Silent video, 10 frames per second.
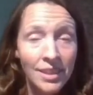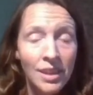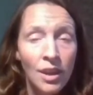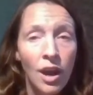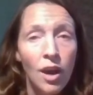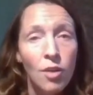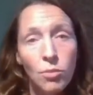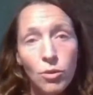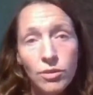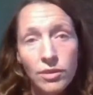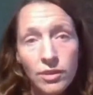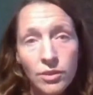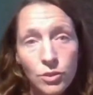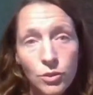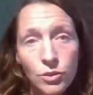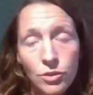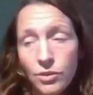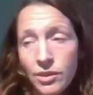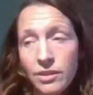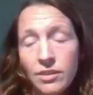mostly due to
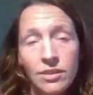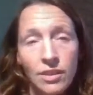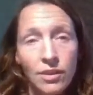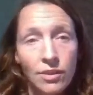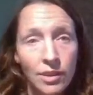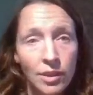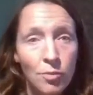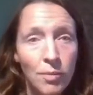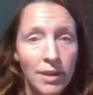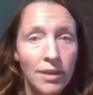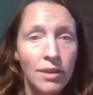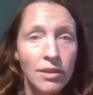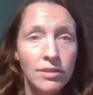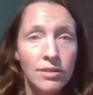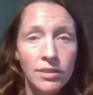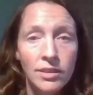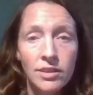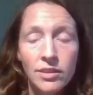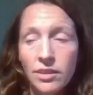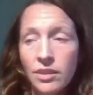the Starlink mega
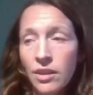constellation.